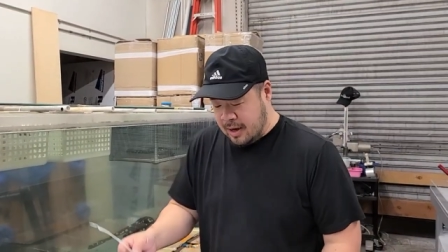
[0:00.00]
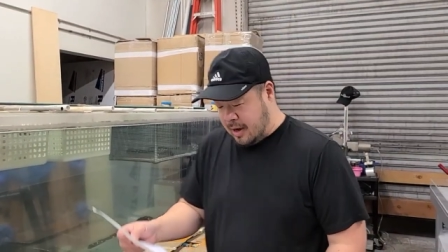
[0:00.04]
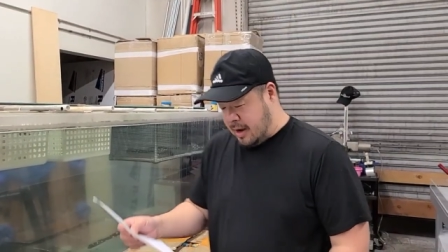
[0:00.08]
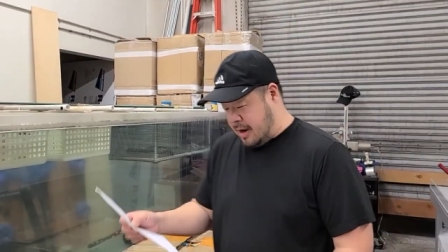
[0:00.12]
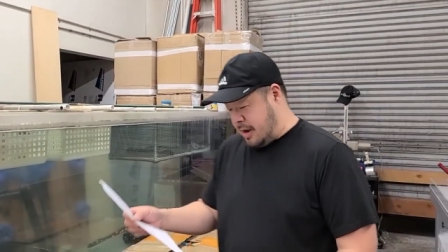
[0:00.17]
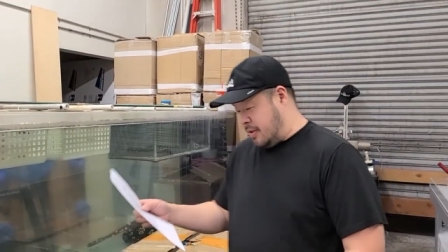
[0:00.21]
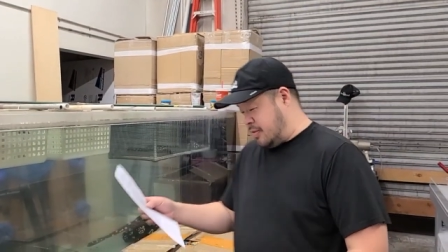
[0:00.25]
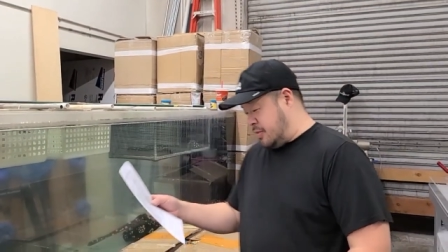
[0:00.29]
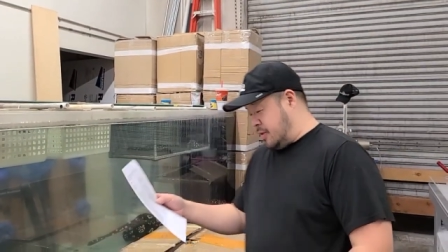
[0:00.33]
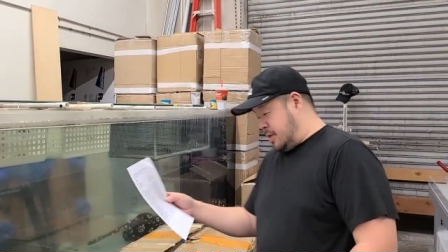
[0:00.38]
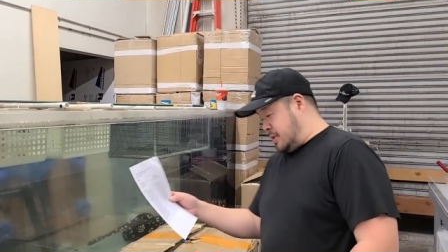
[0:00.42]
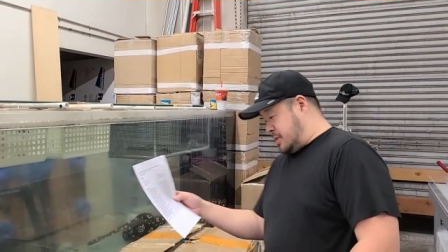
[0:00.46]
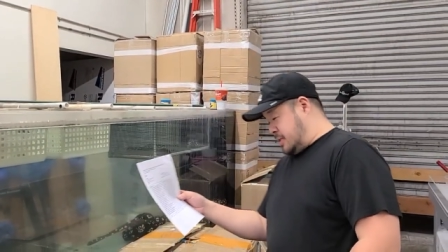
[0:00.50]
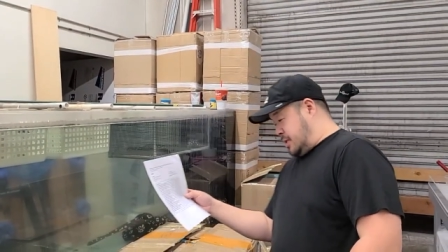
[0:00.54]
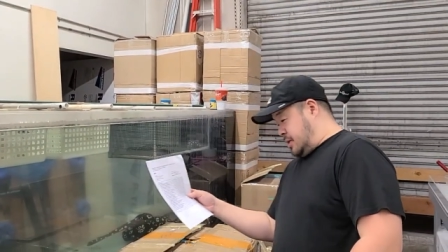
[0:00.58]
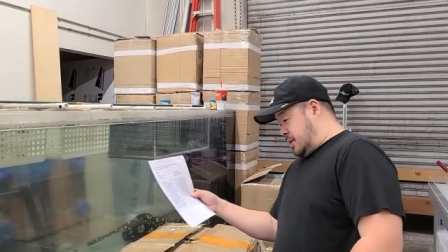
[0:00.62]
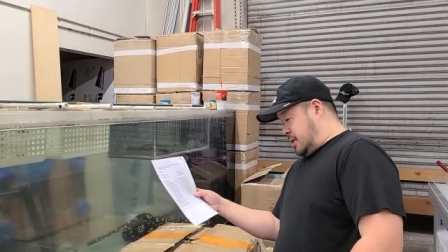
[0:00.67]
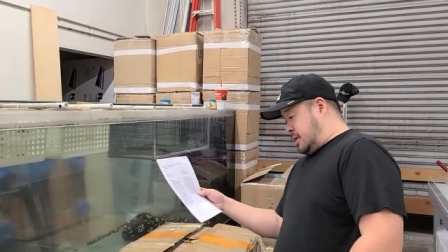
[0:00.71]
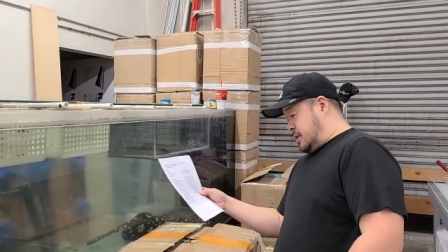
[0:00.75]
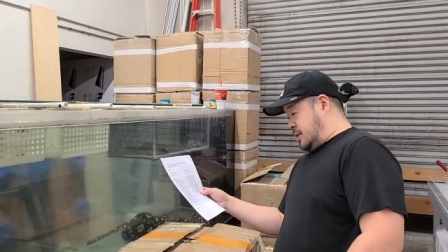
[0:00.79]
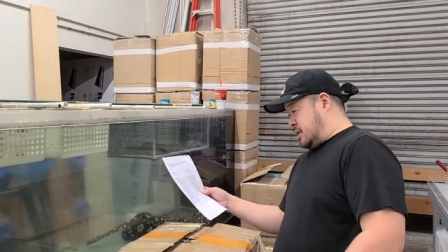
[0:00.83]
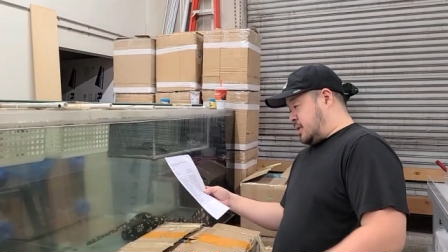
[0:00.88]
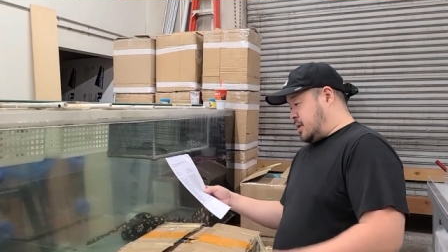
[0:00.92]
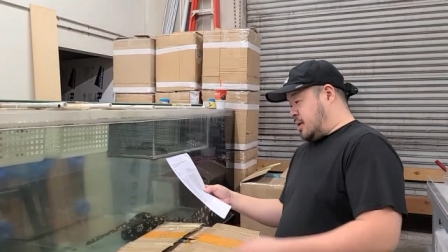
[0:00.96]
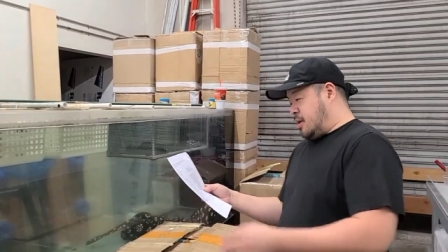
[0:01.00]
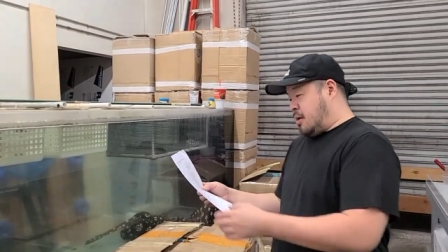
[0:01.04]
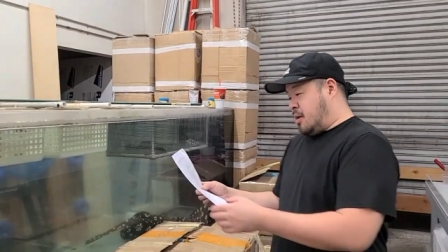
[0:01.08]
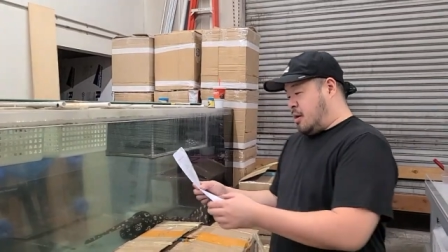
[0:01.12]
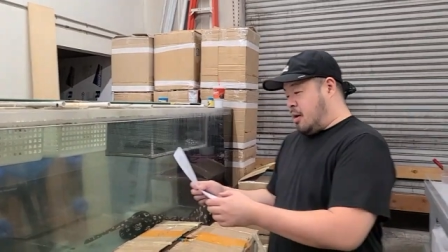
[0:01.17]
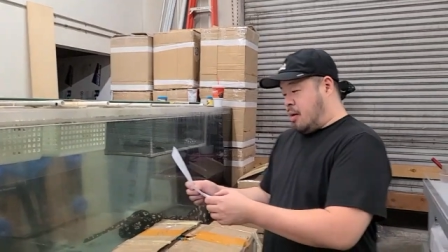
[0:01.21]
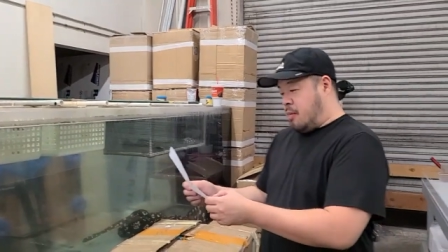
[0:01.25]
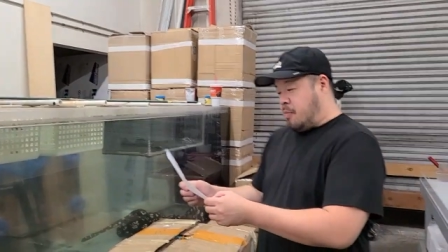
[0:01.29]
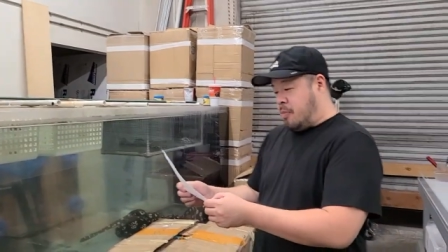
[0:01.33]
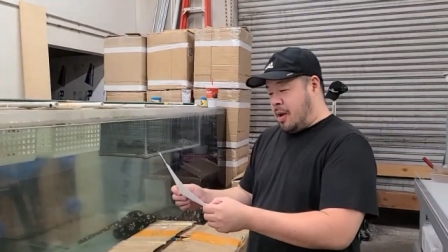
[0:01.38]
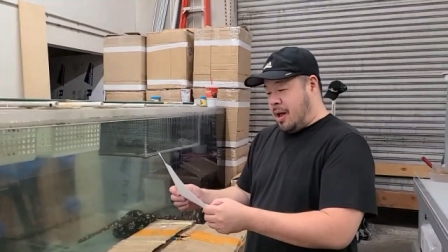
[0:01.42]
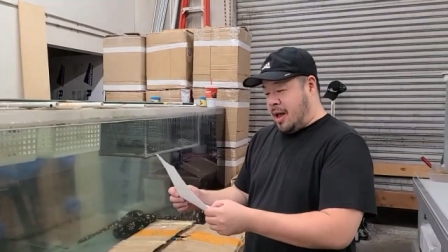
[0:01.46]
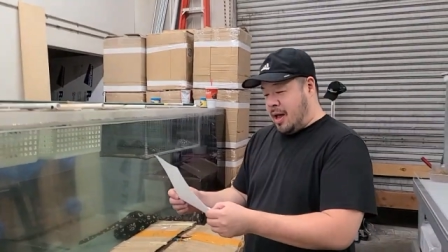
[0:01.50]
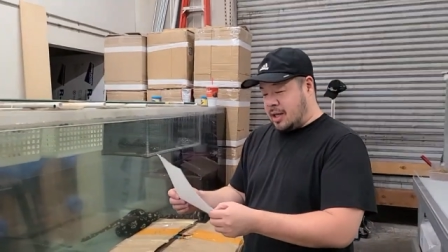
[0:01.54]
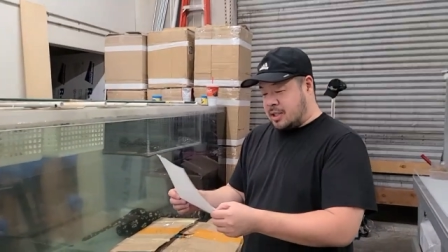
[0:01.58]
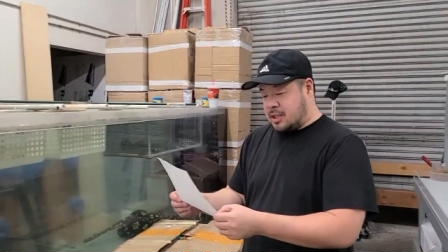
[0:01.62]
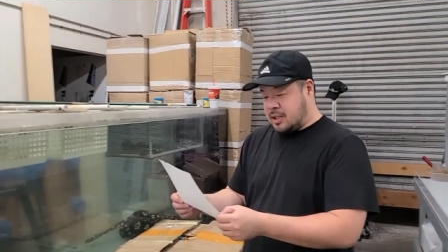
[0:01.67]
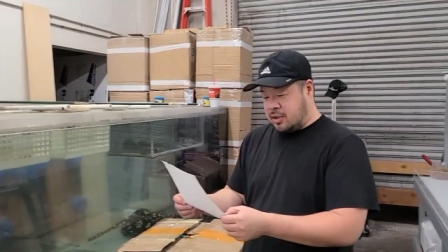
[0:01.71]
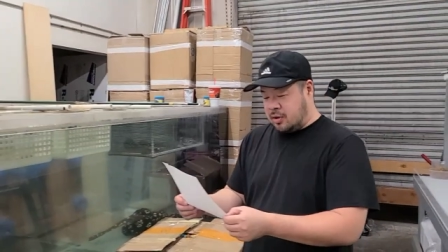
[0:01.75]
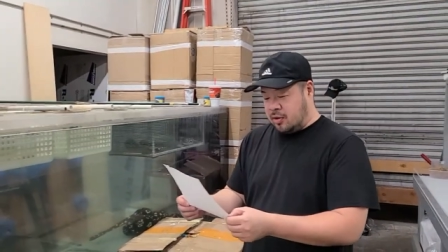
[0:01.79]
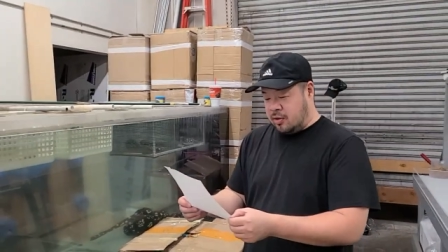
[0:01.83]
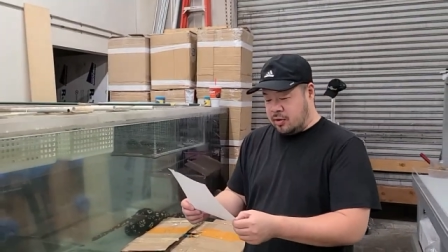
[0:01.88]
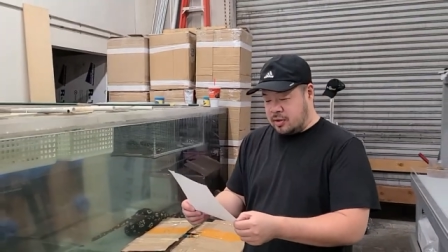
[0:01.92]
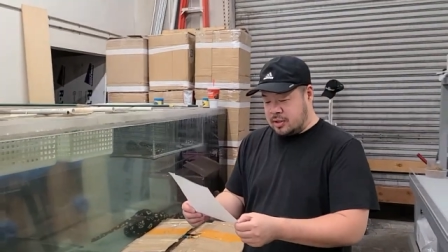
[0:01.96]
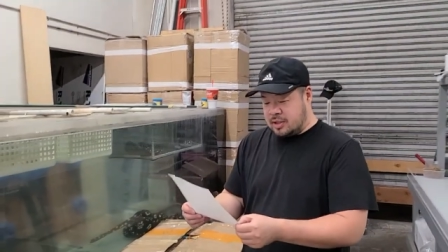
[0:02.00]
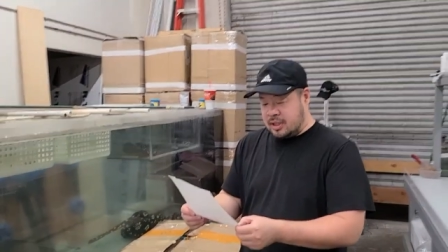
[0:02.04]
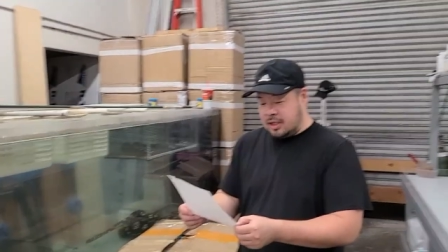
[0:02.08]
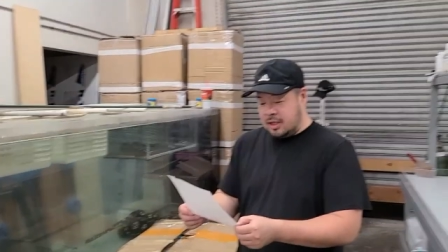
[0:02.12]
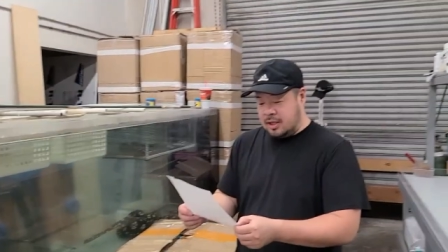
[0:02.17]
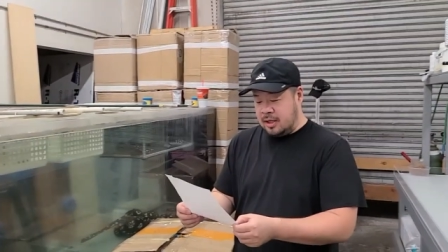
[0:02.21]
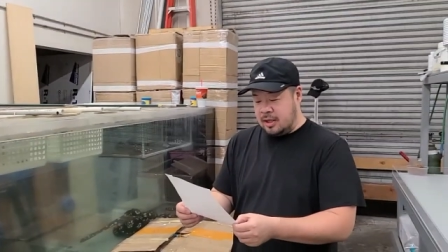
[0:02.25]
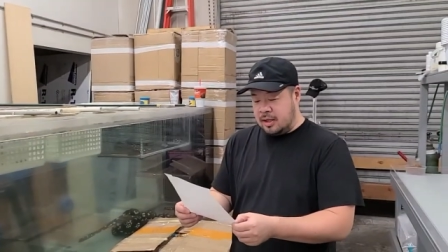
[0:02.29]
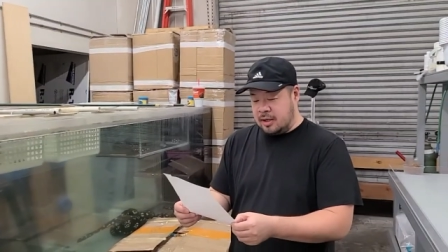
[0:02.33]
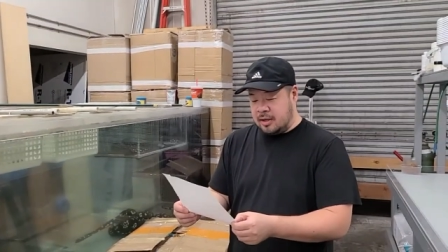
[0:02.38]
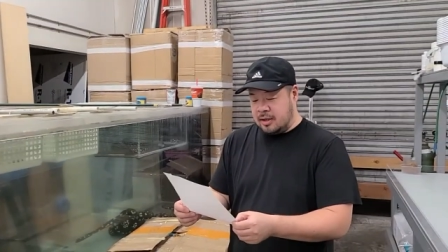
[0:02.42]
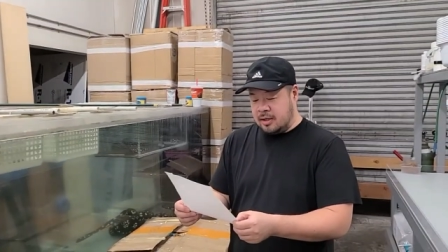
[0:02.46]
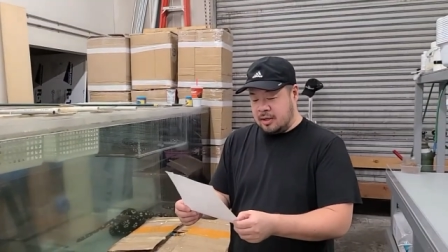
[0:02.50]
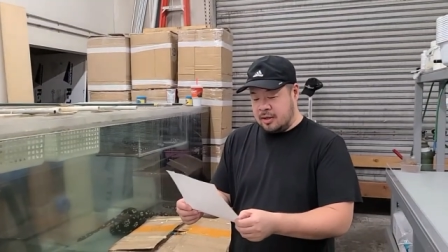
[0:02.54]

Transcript: And this is box thirteen.